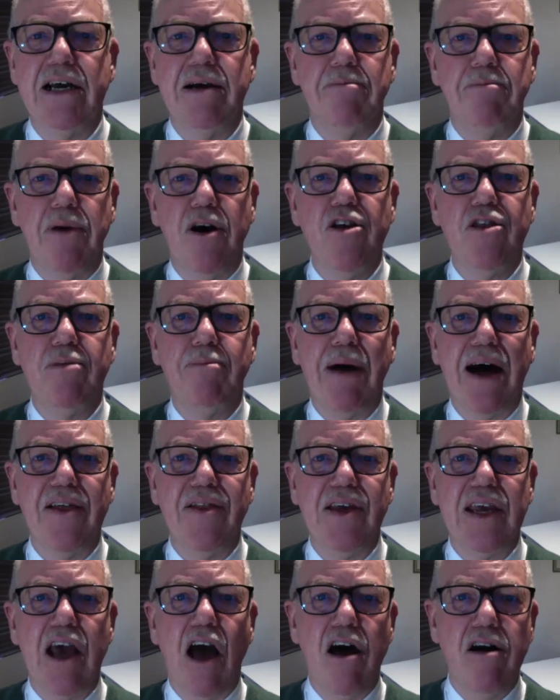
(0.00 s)
both by
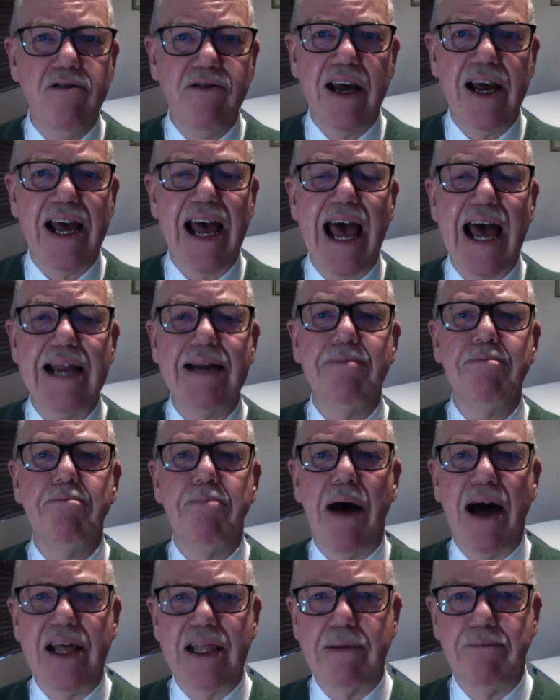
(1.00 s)
the owner and
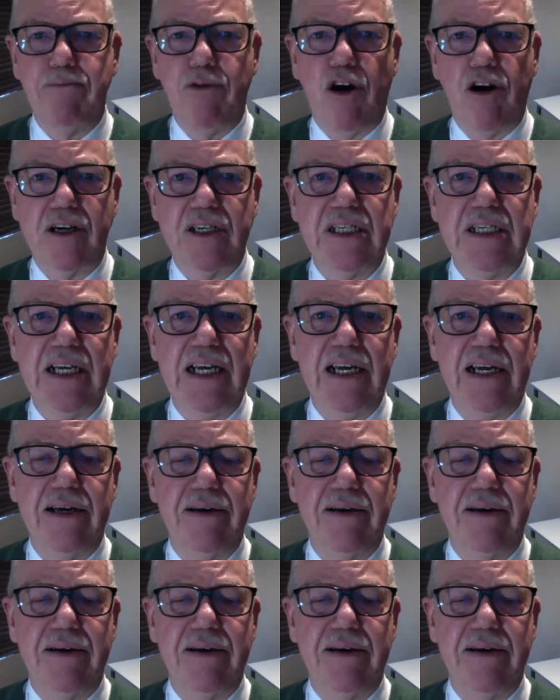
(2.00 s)
by the proxy.